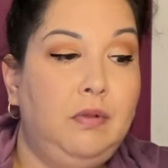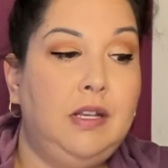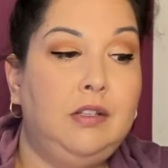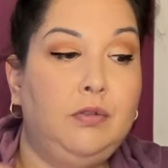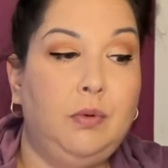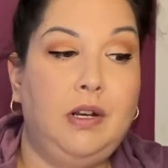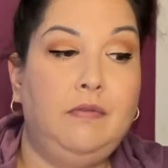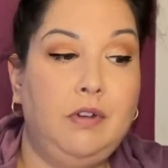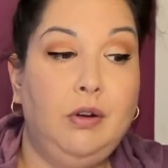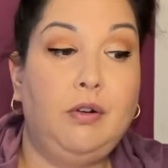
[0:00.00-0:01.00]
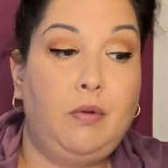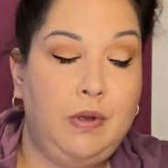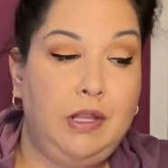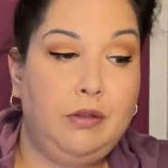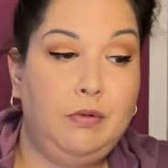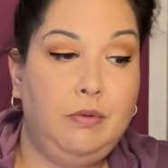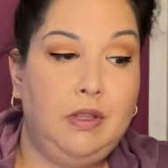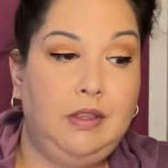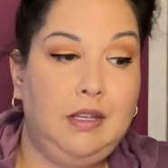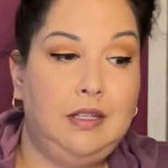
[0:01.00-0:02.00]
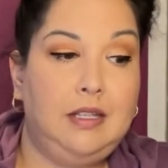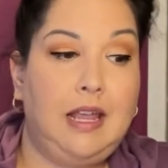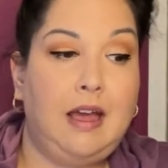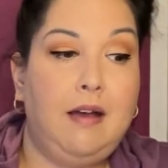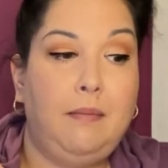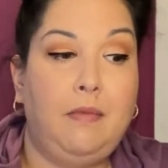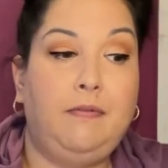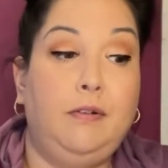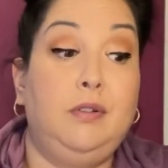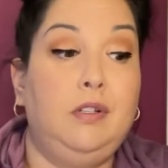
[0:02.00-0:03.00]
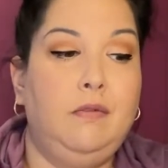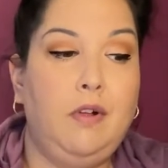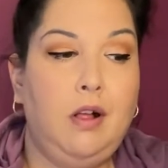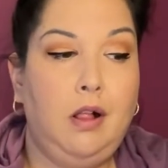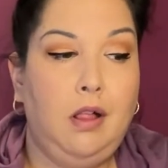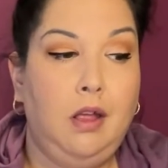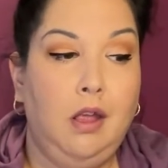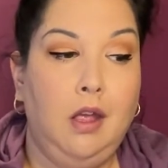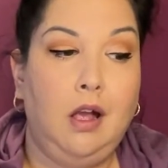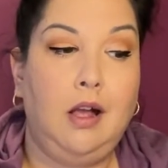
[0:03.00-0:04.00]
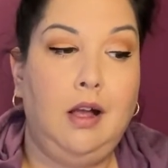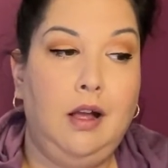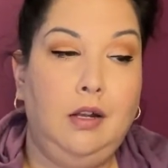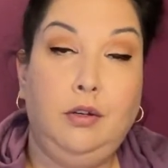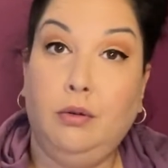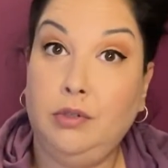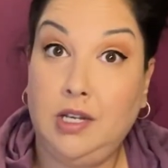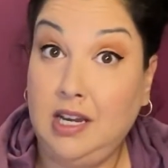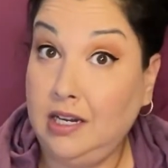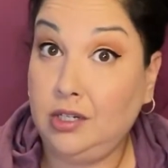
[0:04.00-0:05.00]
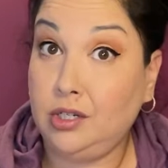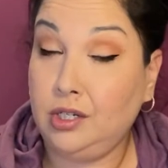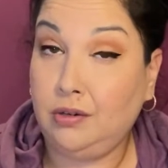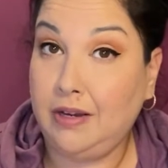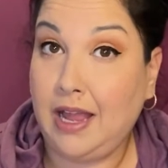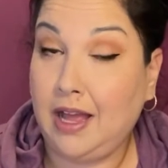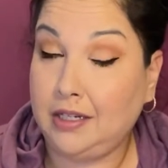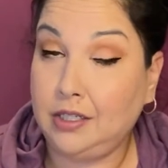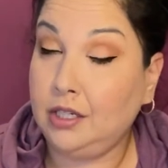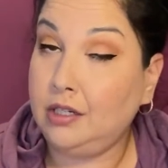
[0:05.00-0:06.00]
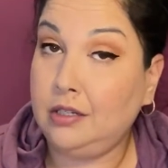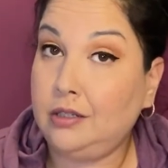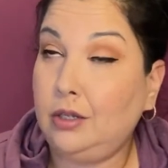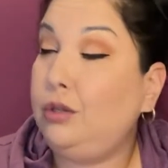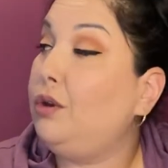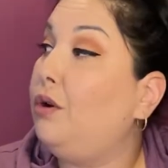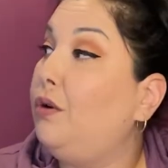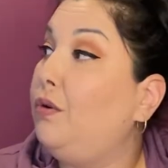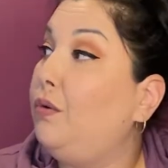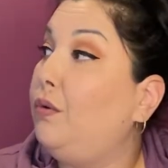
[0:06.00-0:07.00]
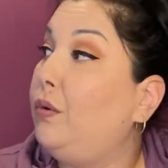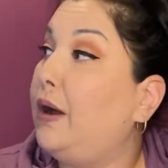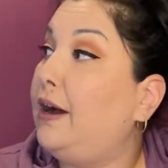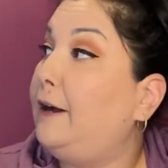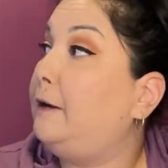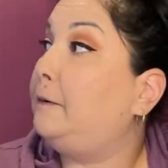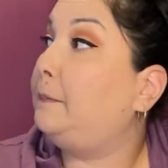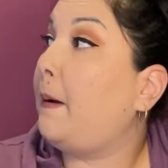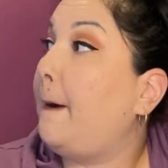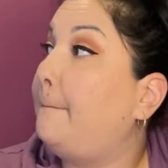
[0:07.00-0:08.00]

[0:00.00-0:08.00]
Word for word: is or whatever you're going through with this, first of all, no knee-jerk reactions, no,